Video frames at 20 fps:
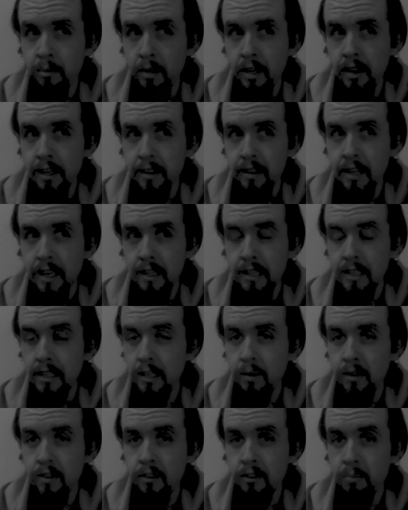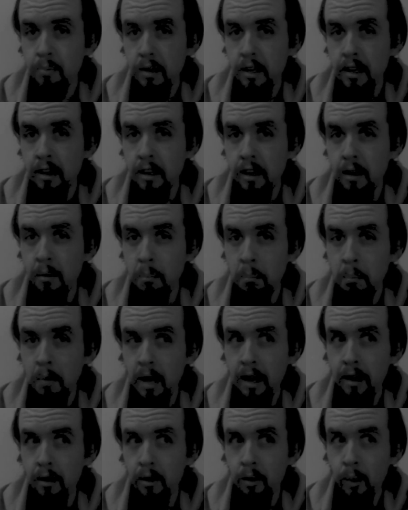somebody like that that you can spot on a
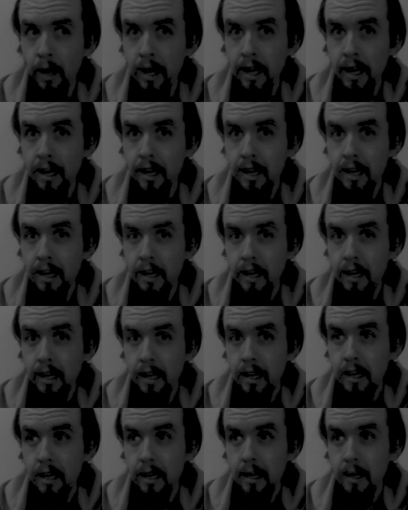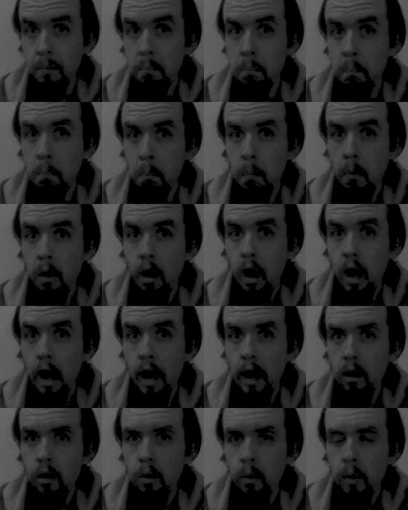mile away. A
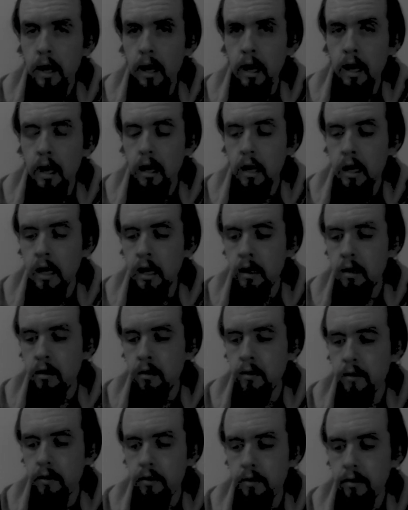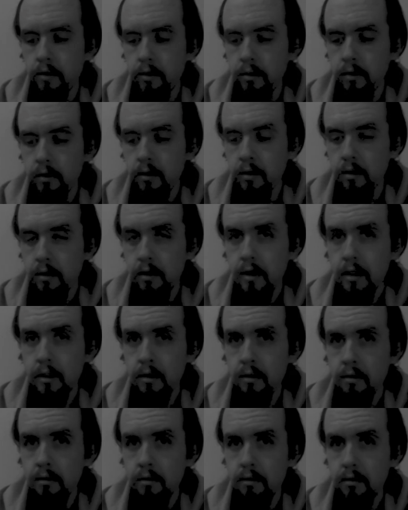mile away. And
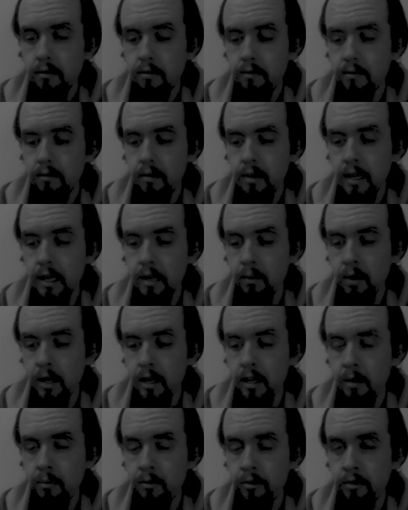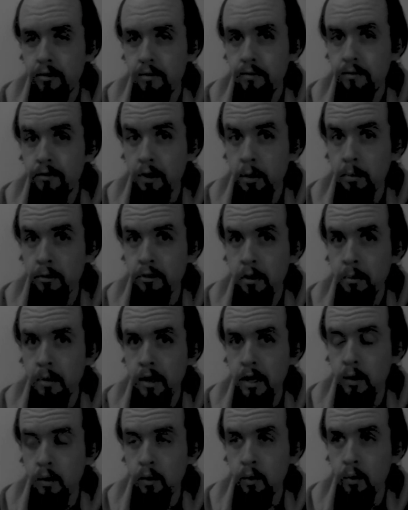again, like when it comes from
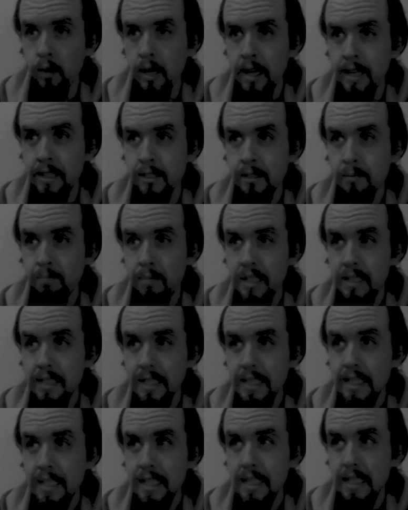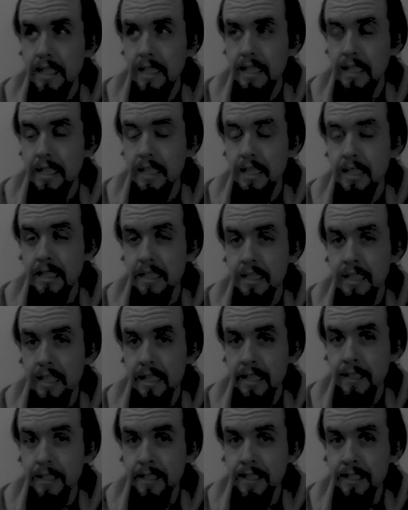somebody who has spent his
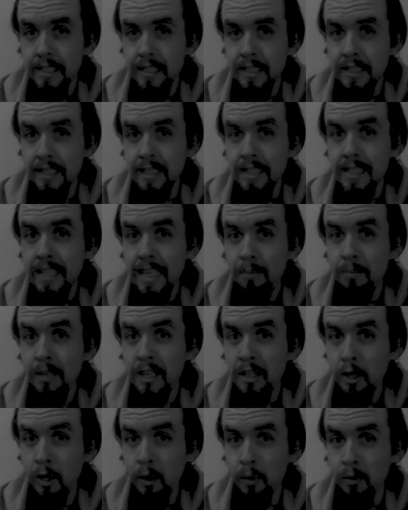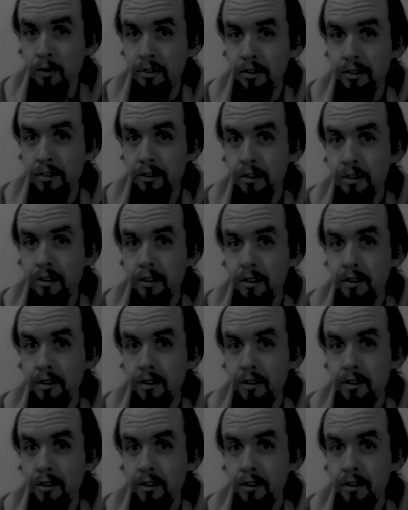entire existence keeping notes